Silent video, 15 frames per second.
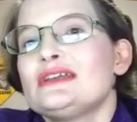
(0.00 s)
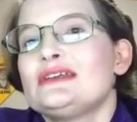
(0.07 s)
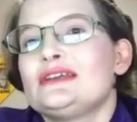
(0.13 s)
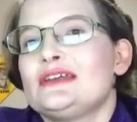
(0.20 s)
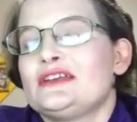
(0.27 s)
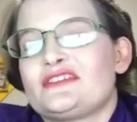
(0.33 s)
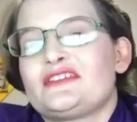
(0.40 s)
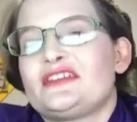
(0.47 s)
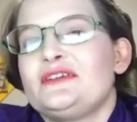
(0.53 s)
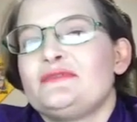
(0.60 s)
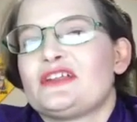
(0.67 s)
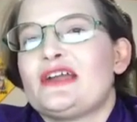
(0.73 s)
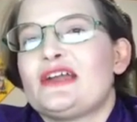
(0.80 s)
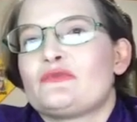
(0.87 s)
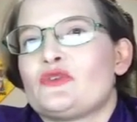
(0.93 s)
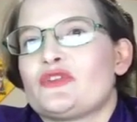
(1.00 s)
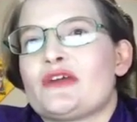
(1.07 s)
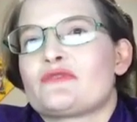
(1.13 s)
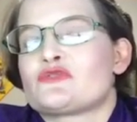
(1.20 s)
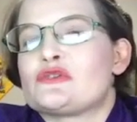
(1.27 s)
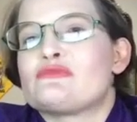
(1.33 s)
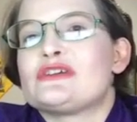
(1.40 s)
And it seems like with
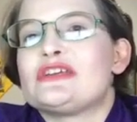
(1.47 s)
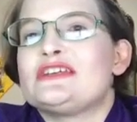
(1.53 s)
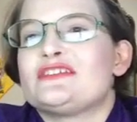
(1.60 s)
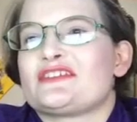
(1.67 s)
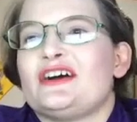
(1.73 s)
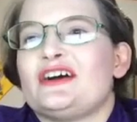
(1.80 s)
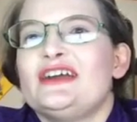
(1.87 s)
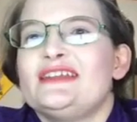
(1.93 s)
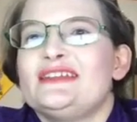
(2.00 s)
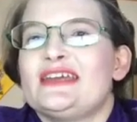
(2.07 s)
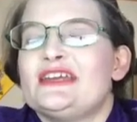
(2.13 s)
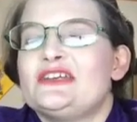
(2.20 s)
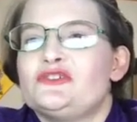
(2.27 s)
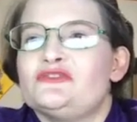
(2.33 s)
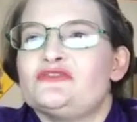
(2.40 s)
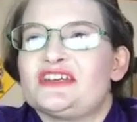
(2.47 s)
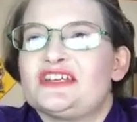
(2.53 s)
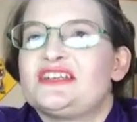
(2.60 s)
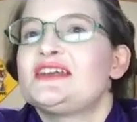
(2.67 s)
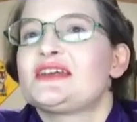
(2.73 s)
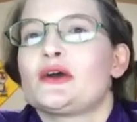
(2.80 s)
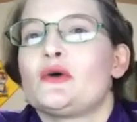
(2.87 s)
every redesign they do, they
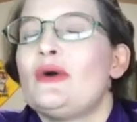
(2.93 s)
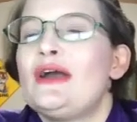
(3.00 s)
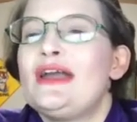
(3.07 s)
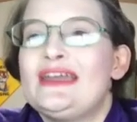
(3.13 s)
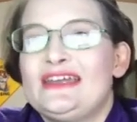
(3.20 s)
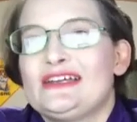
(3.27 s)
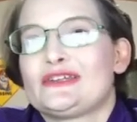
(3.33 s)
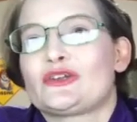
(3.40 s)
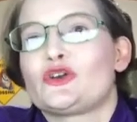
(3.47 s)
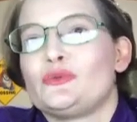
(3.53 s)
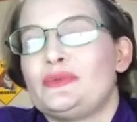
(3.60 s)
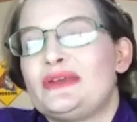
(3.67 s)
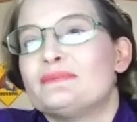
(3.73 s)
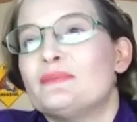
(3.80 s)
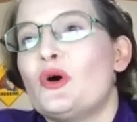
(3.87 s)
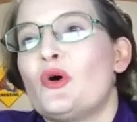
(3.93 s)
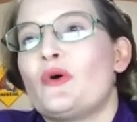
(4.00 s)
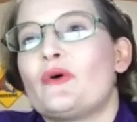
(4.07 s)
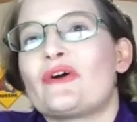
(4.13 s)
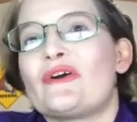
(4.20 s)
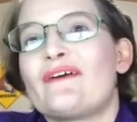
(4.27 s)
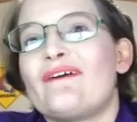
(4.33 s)
take away a little bit
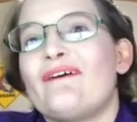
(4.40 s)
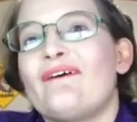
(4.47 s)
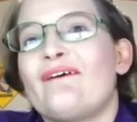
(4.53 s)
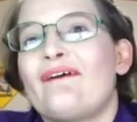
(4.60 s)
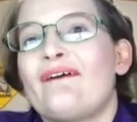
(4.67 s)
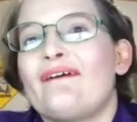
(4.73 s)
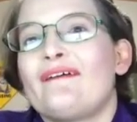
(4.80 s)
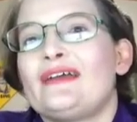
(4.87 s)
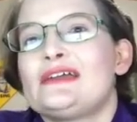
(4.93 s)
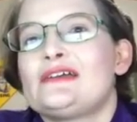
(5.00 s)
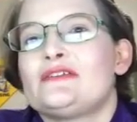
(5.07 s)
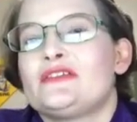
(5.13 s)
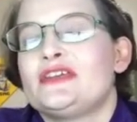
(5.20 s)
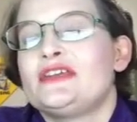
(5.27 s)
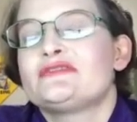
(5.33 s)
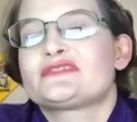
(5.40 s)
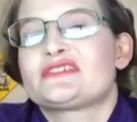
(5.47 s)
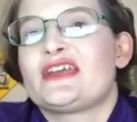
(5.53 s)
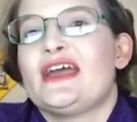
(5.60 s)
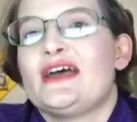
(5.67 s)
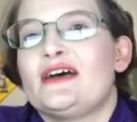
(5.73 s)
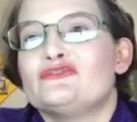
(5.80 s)
more. They used to
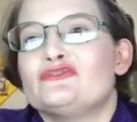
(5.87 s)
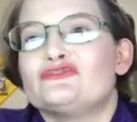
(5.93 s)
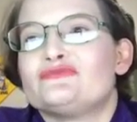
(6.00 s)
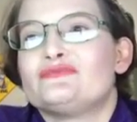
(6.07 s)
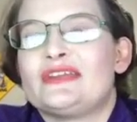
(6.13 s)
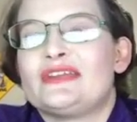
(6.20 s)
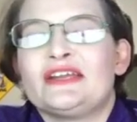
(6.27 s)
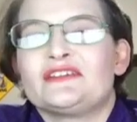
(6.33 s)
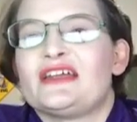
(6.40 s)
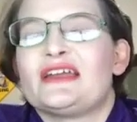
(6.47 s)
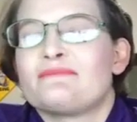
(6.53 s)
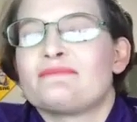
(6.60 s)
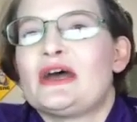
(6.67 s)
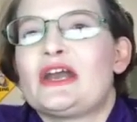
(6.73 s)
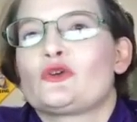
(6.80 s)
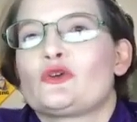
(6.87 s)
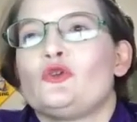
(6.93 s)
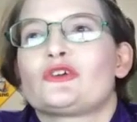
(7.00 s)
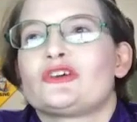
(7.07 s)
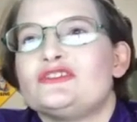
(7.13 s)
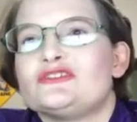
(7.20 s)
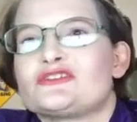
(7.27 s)
have things like medical
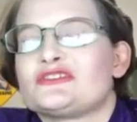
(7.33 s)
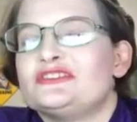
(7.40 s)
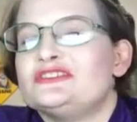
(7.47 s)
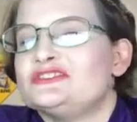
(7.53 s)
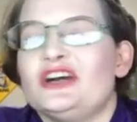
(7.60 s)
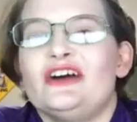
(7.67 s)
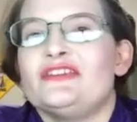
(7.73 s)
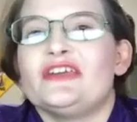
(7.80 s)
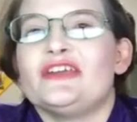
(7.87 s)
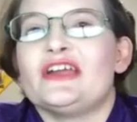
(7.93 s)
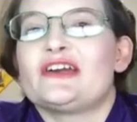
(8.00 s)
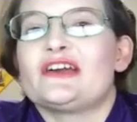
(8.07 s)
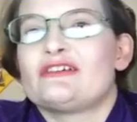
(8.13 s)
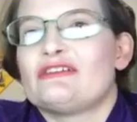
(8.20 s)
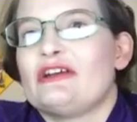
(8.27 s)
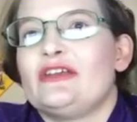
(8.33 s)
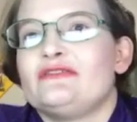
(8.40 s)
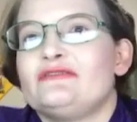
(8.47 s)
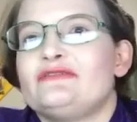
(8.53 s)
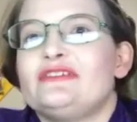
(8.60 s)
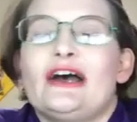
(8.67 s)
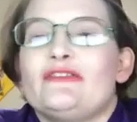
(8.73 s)
conditions on there, and
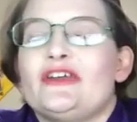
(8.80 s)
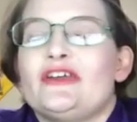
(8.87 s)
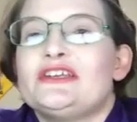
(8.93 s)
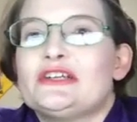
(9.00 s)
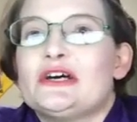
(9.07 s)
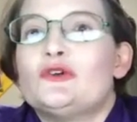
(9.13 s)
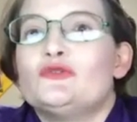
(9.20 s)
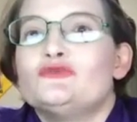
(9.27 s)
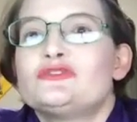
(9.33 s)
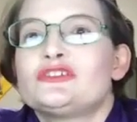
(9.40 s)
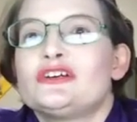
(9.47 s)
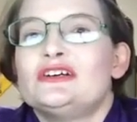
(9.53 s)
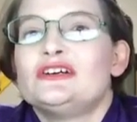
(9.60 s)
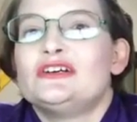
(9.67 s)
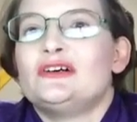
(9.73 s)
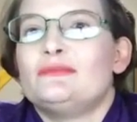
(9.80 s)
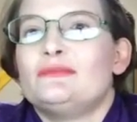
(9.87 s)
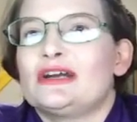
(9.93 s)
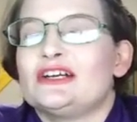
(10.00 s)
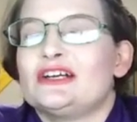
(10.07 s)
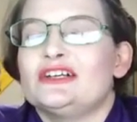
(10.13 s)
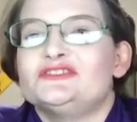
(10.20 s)
now they don't,
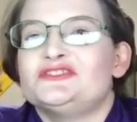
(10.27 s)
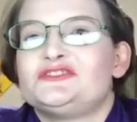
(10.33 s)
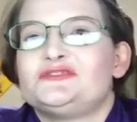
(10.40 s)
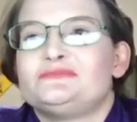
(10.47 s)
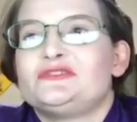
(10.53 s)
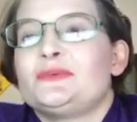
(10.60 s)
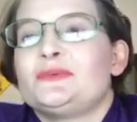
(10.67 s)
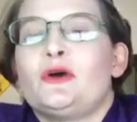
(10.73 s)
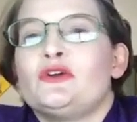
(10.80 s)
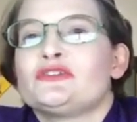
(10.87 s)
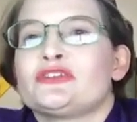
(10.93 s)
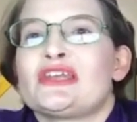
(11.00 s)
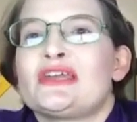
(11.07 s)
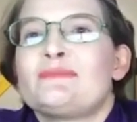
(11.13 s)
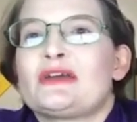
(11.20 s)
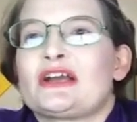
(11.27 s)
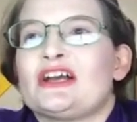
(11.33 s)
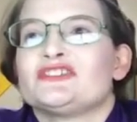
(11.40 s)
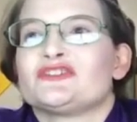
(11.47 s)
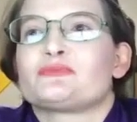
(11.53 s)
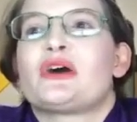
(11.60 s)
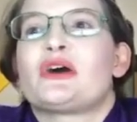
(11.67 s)
because supposedly
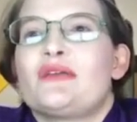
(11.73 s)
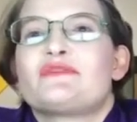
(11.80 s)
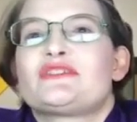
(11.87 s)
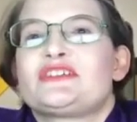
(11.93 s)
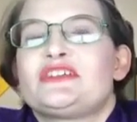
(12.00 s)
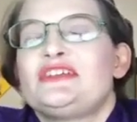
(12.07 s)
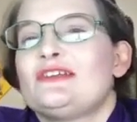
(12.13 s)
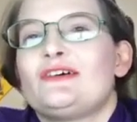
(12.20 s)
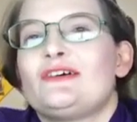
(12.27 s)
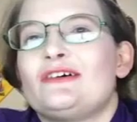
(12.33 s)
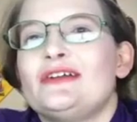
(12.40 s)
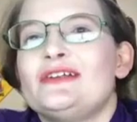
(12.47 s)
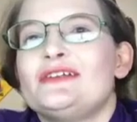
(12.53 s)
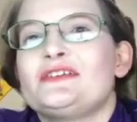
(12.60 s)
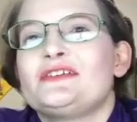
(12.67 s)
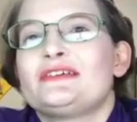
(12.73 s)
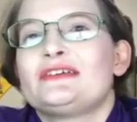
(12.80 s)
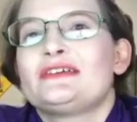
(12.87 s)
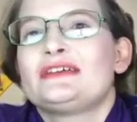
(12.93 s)
because of privacy laws.